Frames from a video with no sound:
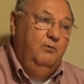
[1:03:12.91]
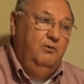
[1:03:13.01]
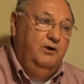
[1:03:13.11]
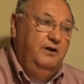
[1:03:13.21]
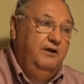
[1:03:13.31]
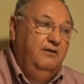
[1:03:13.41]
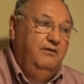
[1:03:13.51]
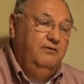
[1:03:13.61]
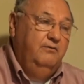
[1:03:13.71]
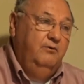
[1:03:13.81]
during the
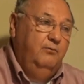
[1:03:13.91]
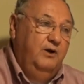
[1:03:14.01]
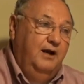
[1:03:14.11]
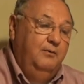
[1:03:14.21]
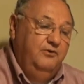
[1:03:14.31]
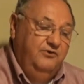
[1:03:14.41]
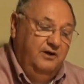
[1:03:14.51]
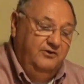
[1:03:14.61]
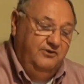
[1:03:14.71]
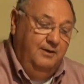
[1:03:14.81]
when I was
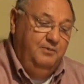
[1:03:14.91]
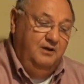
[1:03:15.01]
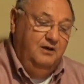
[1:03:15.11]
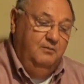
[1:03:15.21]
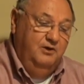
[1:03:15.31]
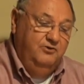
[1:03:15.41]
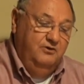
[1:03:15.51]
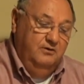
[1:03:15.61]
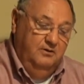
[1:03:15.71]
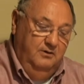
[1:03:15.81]
there as deputy
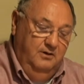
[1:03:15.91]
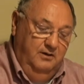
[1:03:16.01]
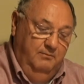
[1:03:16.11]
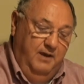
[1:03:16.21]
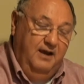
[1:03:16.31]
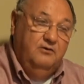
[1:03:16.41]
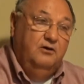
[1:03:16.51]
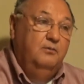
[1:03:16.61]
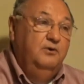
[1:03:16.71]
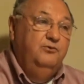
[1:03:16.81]
commissioner and Matt
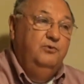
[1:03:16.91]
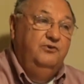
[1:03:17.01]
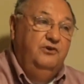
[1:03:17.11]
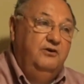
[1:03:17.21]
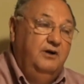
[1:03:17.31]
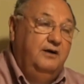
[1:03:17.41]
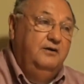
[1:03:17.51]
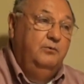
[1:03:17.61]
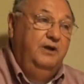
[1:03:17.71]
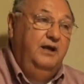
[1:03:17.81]
Robus was the
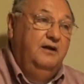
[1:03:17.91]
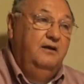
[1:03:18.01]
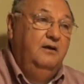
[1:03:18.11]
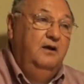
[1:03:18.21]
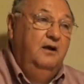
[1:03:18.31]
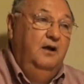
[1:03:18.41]
director, we had a,